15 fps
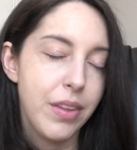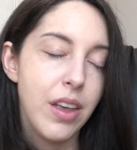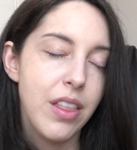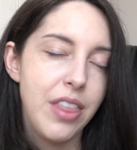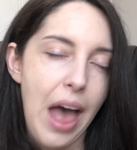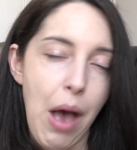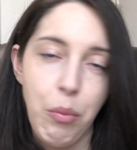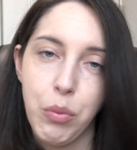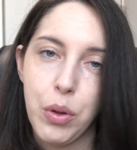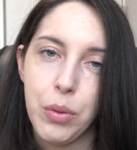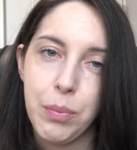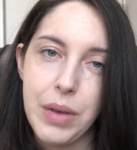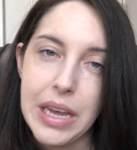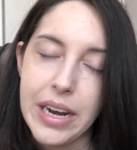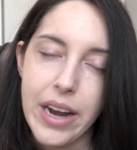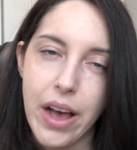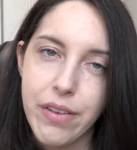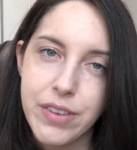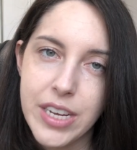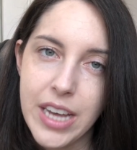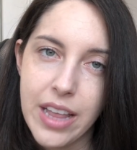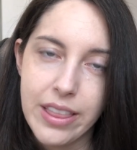that will be
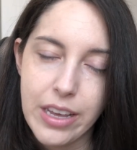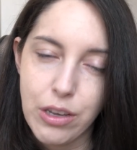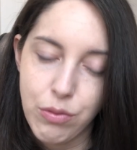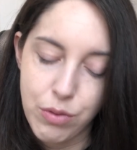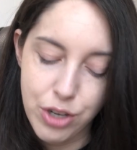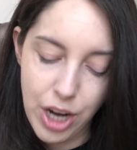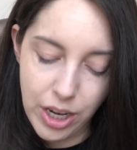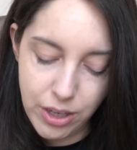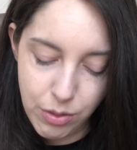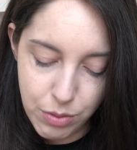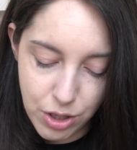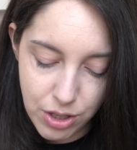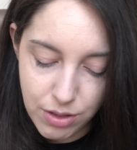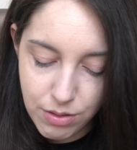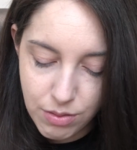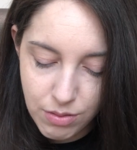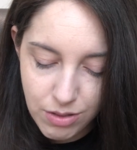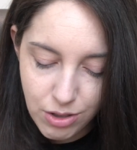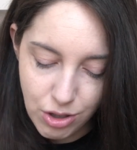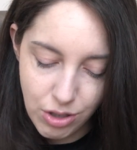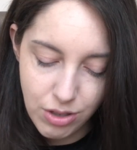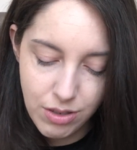enough to get things rejected, which is
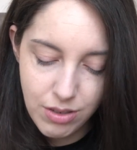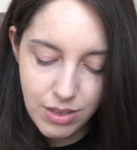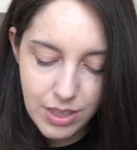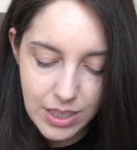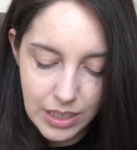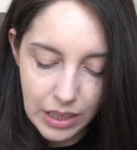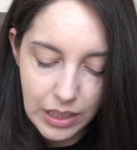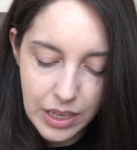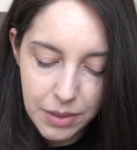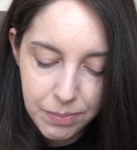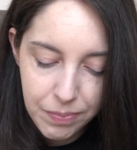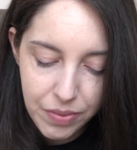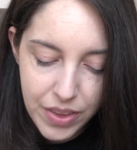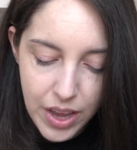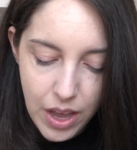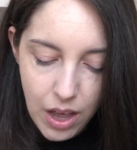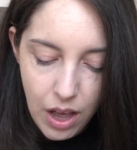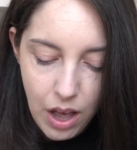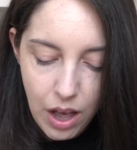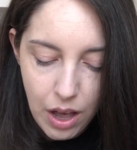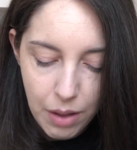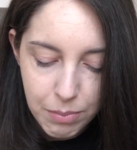just silly.
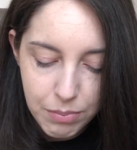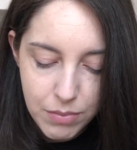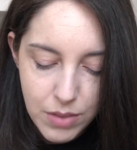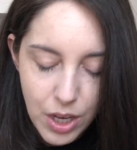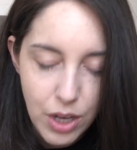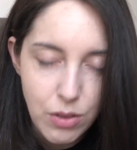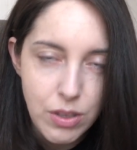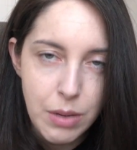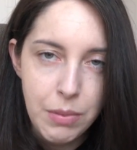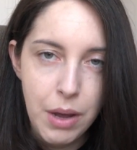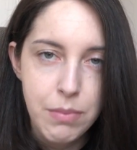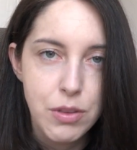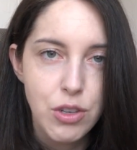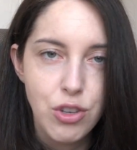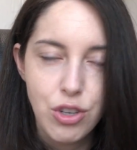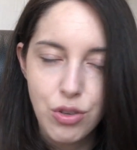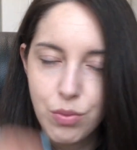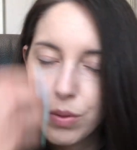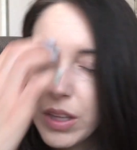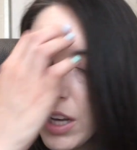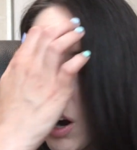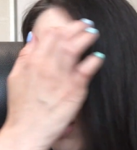Um, you know, sometimes it's
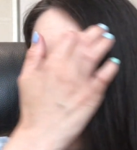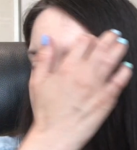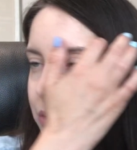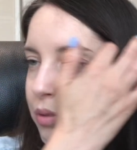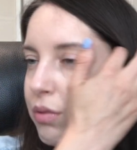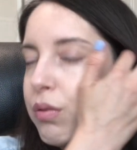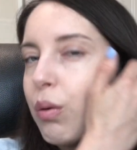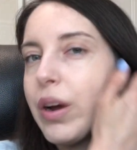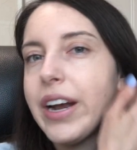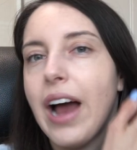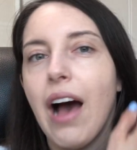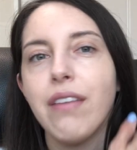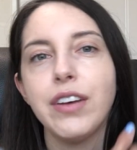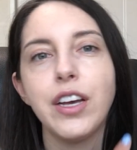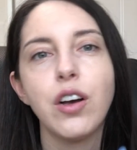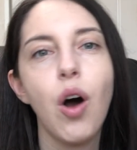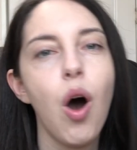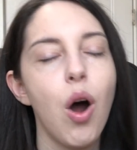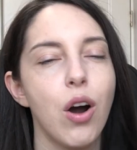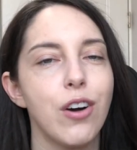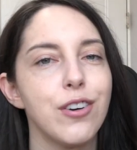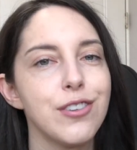just really hard to avoid having
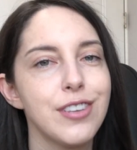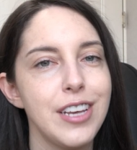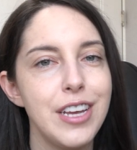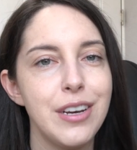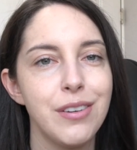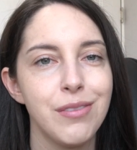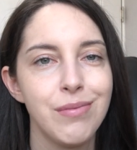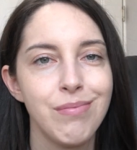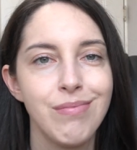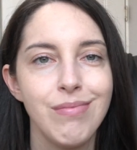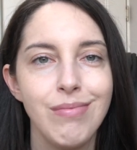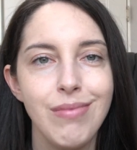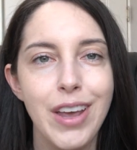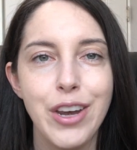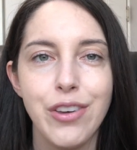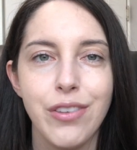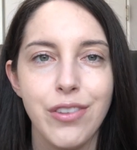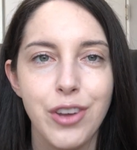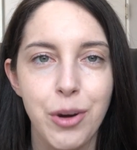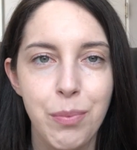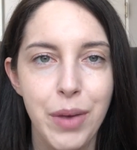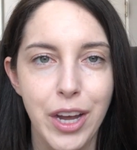cars in in
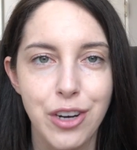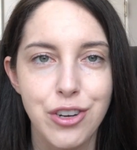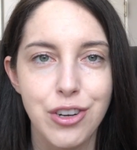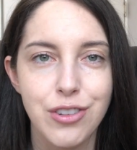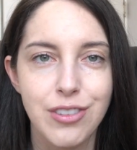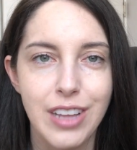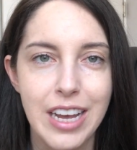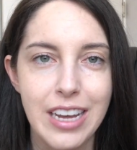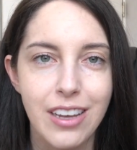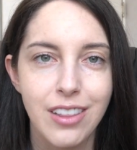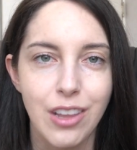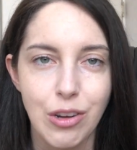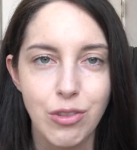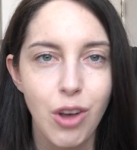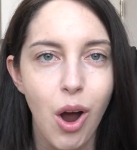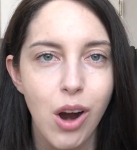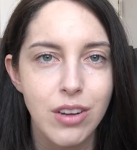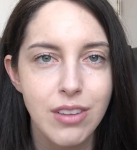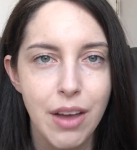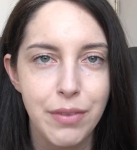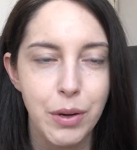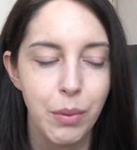your pictures. Like, there's
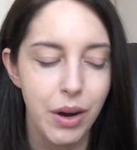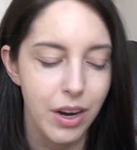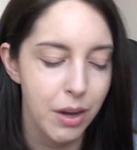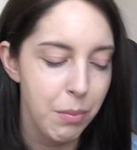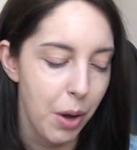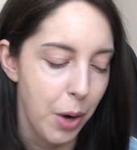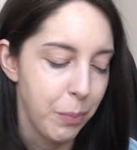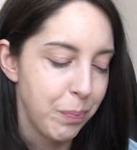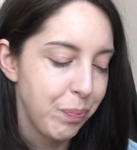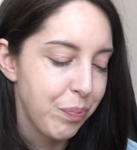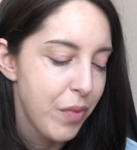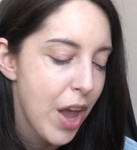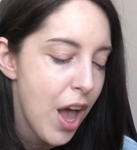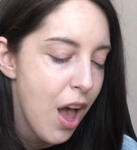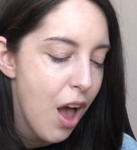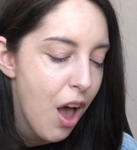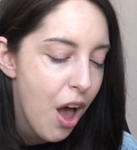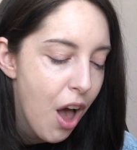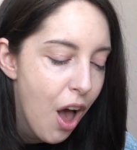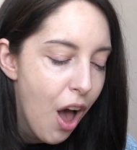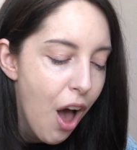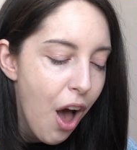cars everywhere, come on.
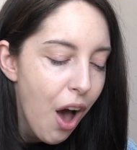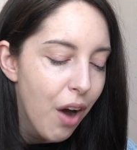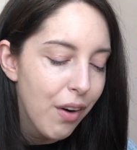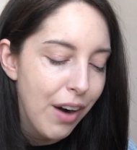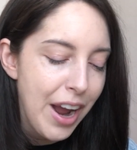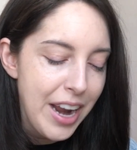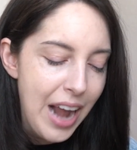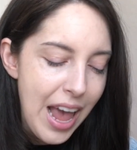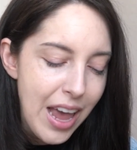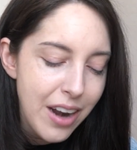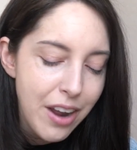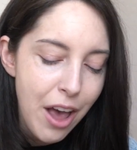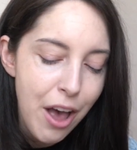All right, and